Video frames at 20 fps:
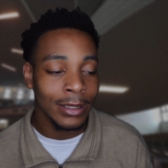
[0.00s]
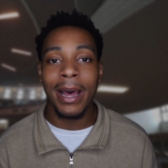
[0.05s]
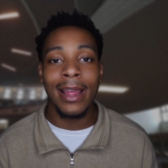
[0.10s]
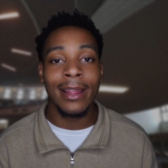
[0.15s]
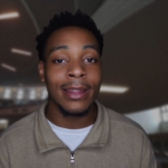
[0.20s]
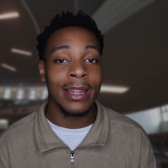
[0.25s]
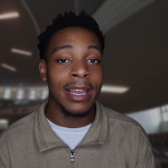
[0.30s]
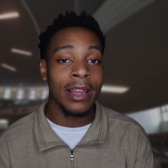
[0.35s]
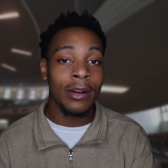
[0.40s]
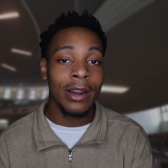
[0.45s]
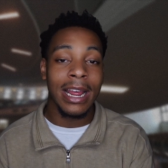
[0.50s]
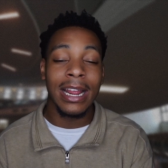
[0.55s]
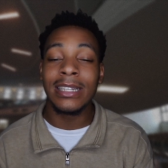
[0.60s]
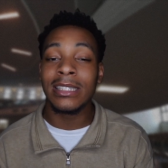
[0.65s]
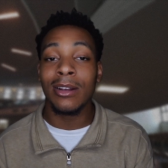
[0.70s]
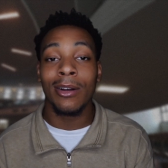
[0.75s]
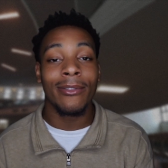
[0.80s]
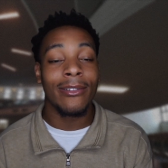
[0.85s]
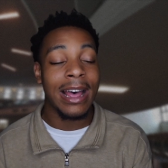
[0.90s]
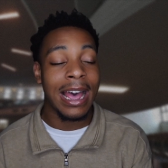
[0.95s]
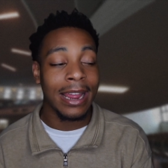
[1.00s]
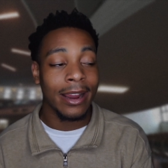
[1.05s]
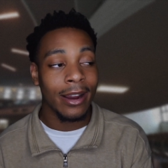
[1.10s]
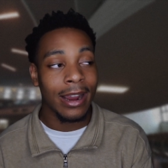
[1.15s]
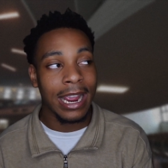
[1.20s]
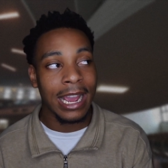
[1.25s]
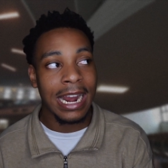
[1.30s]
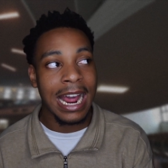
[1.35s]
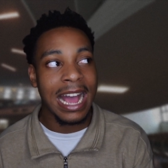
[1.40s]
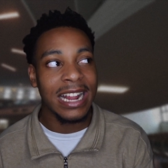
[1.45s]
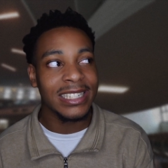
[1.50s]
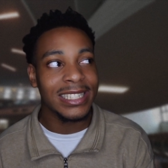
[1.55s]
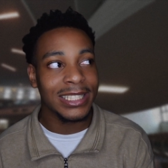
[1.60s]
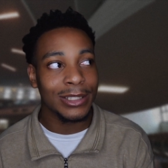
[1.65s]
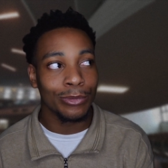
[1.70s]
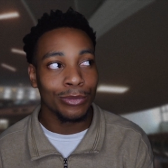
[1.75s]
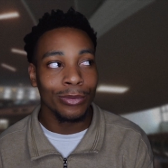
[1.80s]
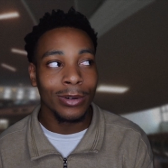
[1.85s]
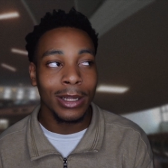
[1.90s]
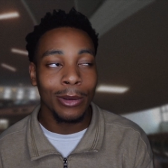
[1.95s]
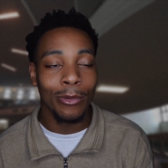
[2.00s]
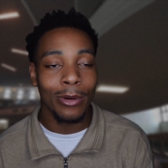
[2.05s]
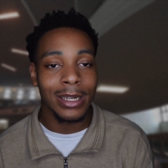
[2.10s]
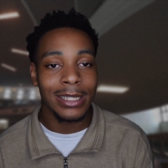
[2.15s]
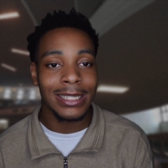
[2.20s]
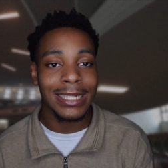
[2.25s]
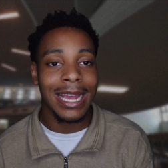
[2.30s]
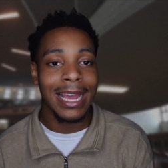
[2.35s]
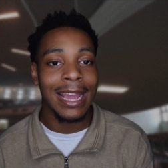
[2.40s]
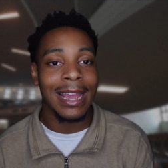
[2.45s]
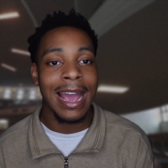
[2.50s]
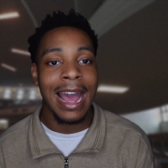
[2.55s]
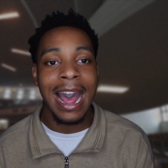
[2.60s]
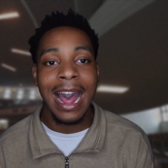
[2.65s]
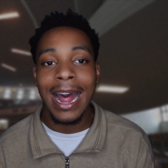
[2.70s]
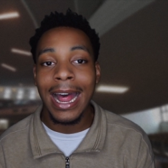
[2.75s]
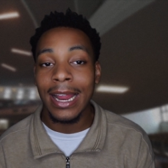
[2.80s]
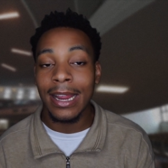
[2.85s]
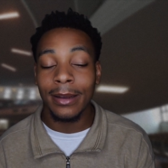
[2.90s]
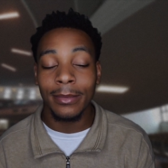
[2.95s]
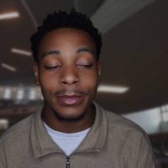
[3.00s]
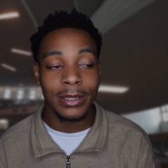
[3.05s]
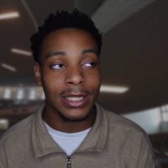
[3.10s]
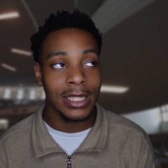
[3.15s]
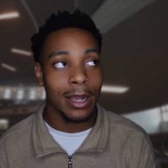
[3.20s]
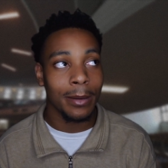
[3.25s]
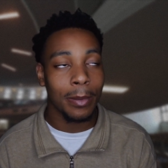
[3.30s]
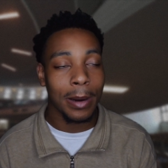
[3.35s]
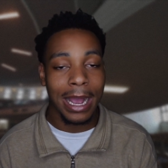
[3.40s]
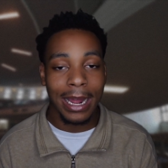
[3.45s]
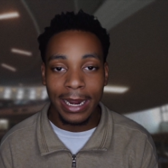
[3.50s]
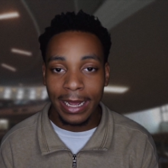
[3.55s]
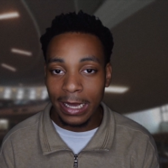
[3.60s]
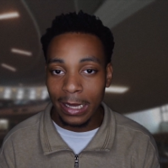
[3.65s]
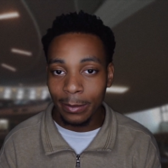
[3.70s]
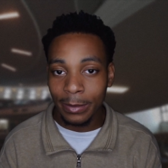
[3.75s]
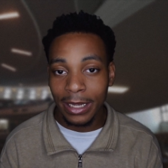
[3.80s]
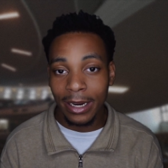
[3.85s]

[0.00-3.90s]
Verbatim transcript: But the internet is on fire and I just really want to say I am so proud of him.